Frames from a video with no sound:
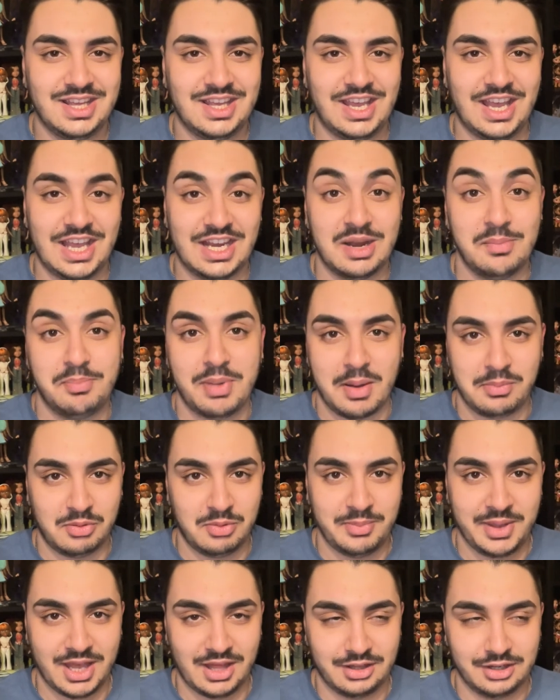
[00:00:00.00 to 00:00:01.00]
in a bubble
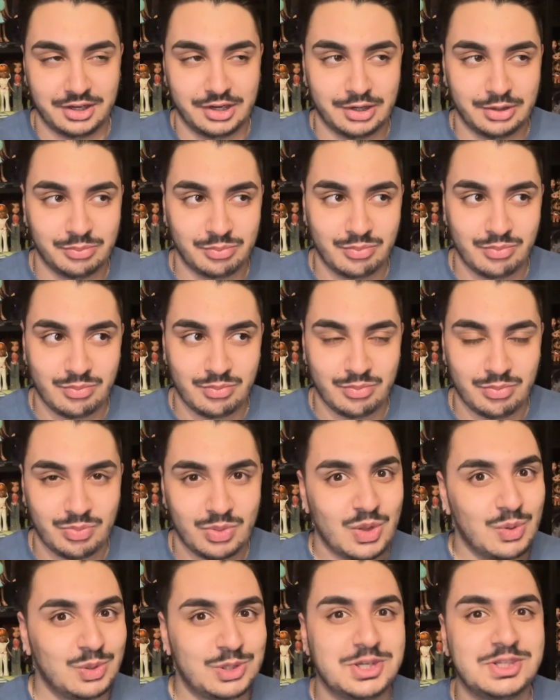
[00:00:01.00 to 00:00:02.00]
mailer
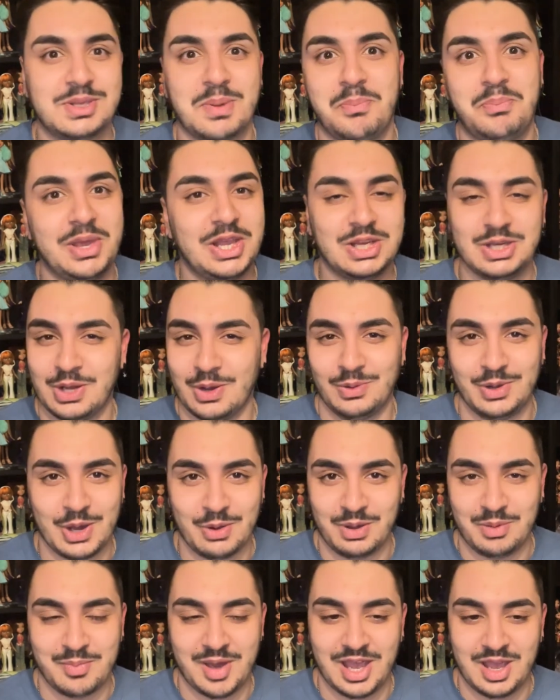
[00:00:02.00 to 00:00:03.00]
which is a big
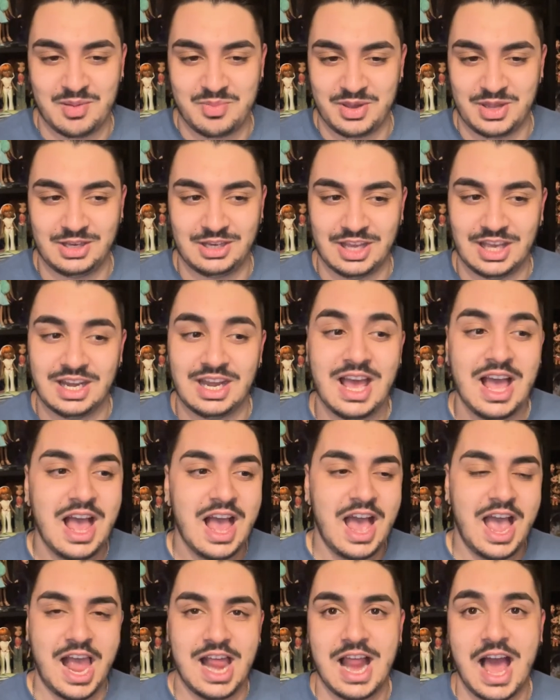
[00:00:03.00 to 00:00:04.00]
no-no in my opinion
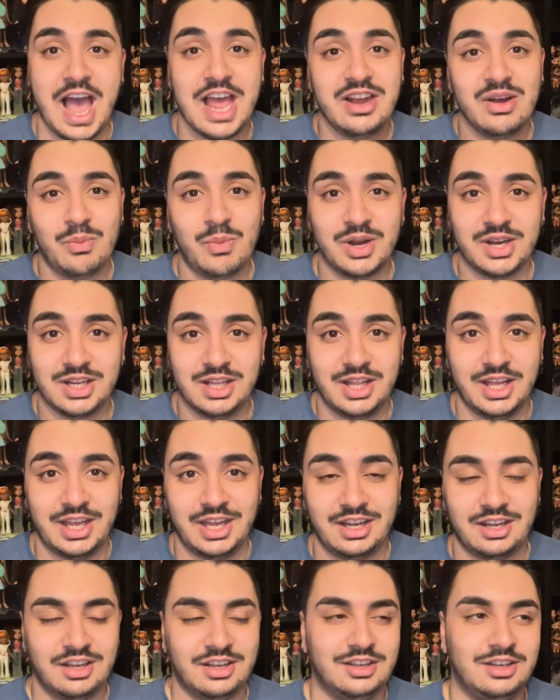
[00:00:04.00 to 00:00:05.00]
and i don't want to
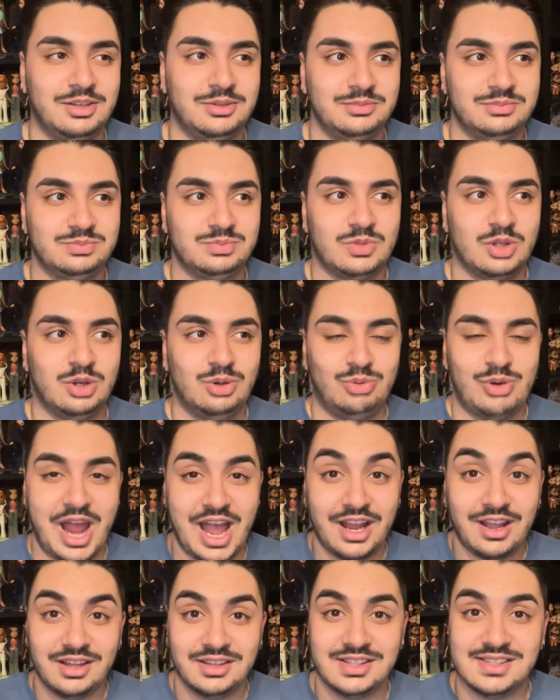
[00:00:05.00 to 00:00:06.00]
like
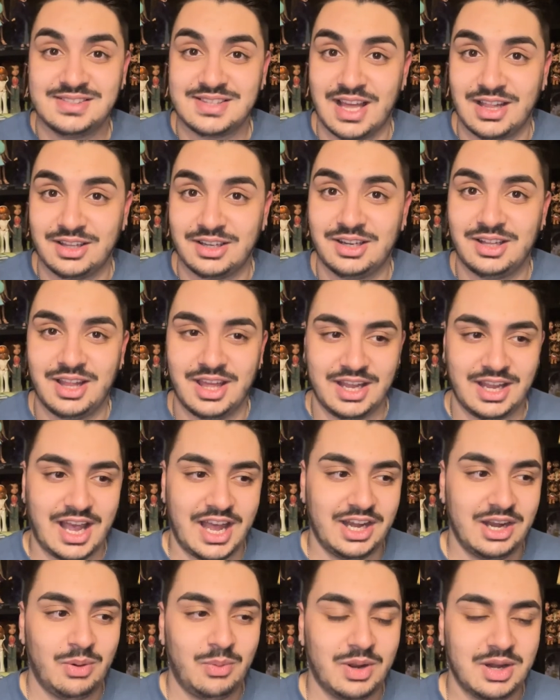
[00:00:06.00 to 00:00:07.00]
rag on the seller like
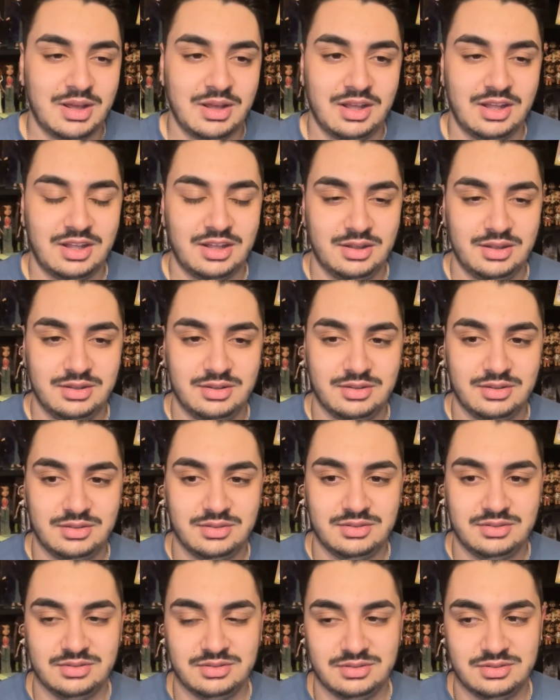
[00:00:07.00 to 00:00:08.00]
i don't want to
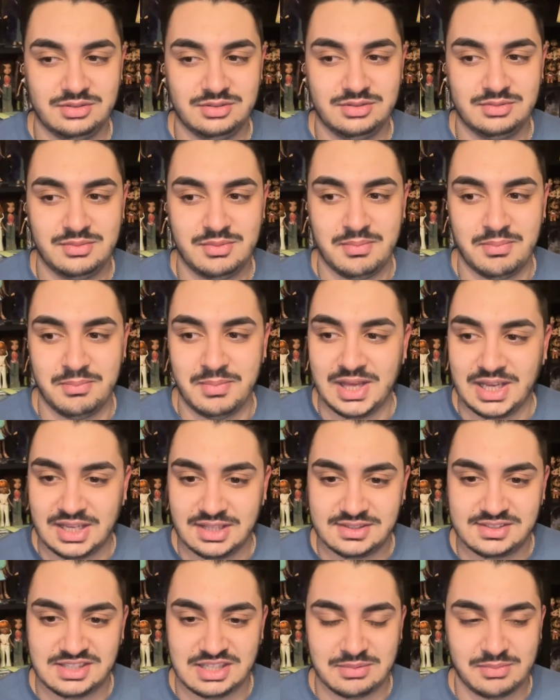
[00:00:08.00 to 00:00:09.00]
make
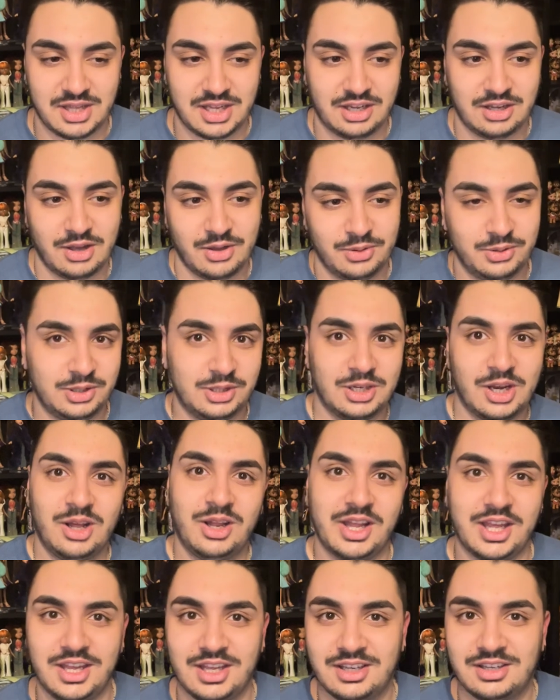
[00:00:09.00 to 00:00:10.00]
it seem like, oh, you know,
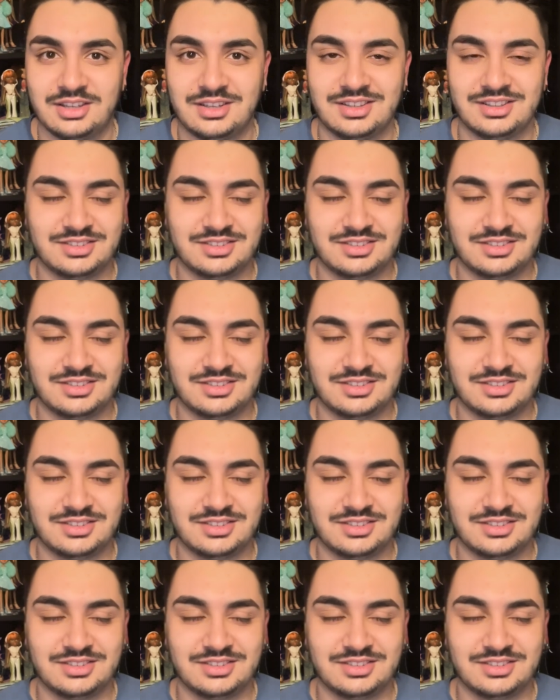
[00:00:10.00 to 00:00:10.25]
like,